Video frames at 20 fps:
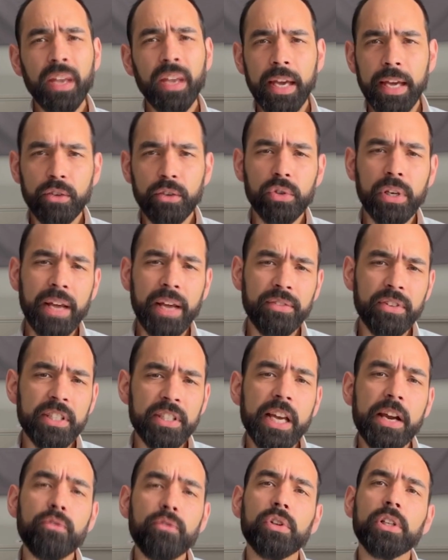and you'll have
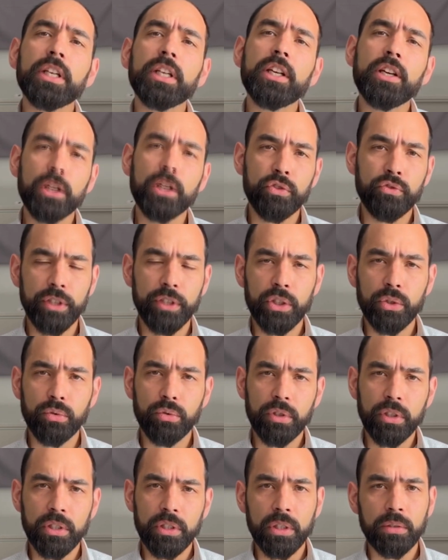several industry
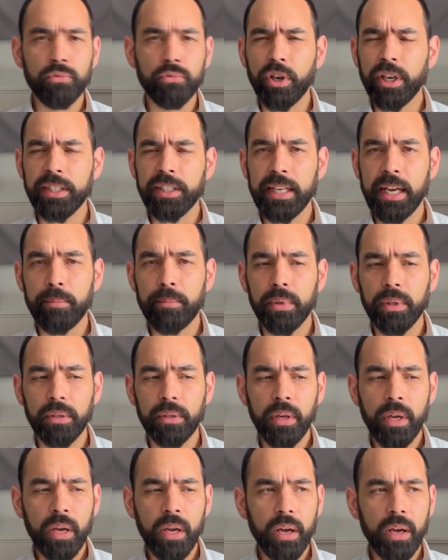scores. For
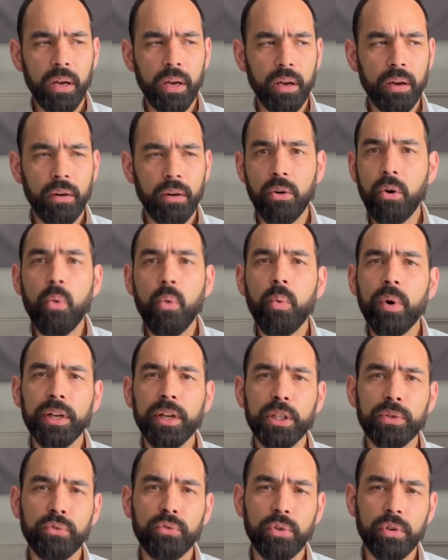example, one
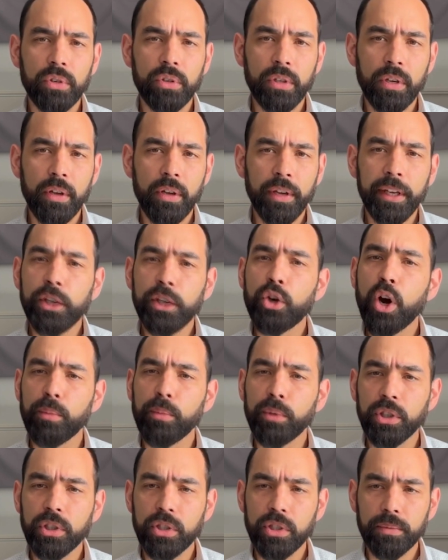is for
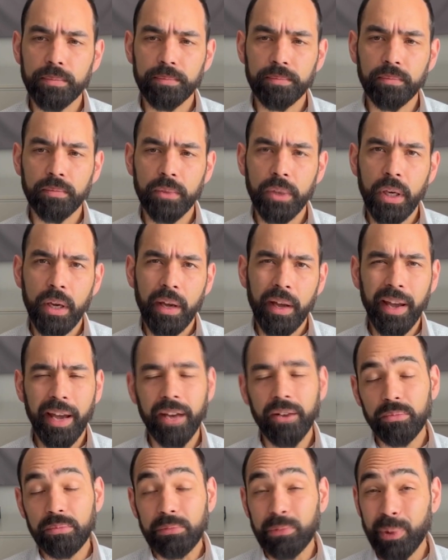e-commerce.
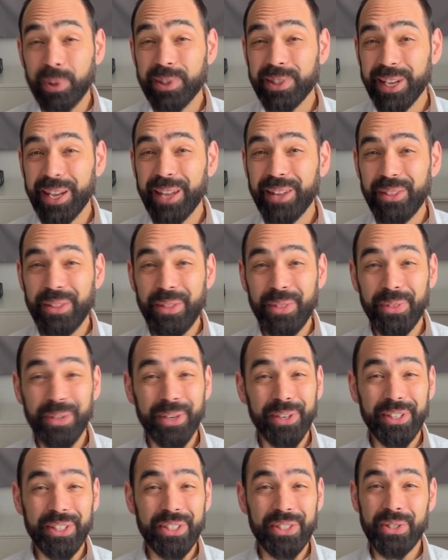And once again,
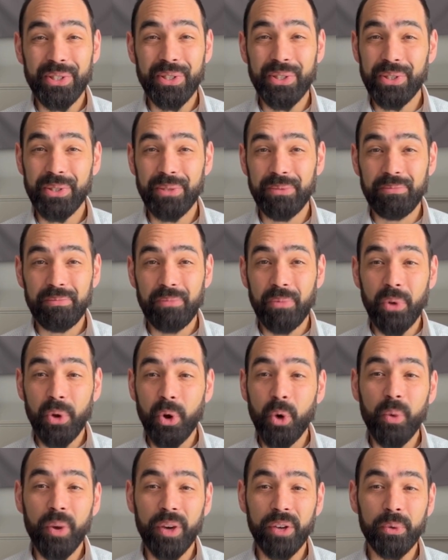there is
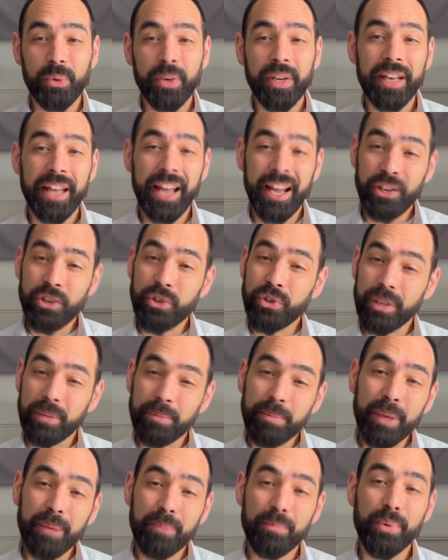no one who can actually
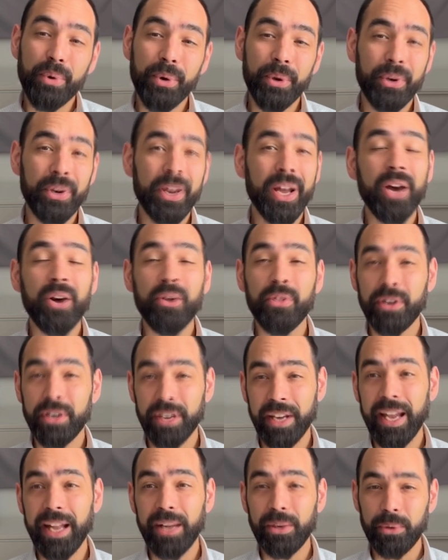pinpoint on how they're
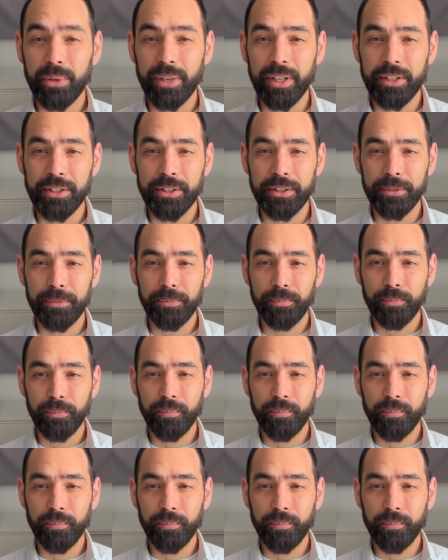calculated.